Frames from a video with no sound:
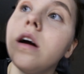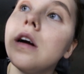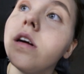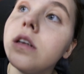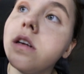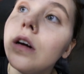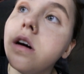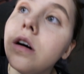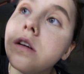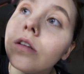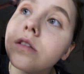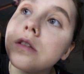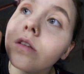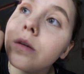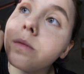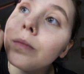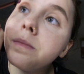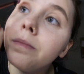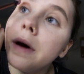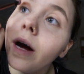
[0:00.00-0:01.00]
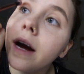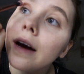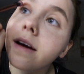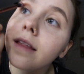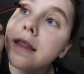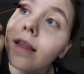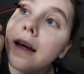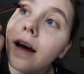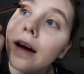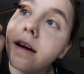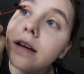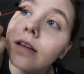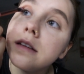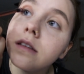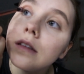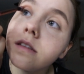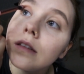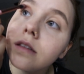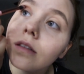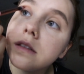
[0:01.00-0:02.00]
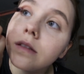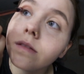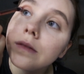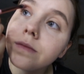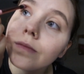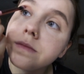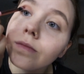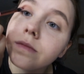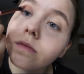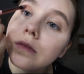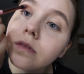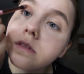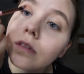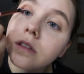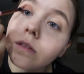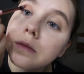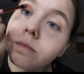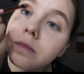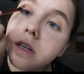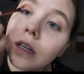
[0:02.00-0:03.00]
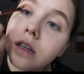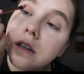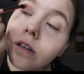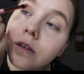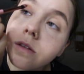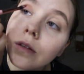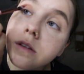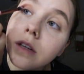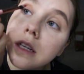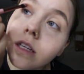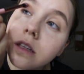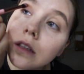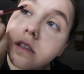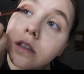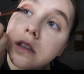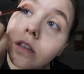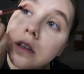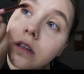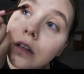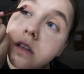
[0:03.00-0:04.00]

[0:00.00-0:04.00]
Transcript: and also pack that to my crease.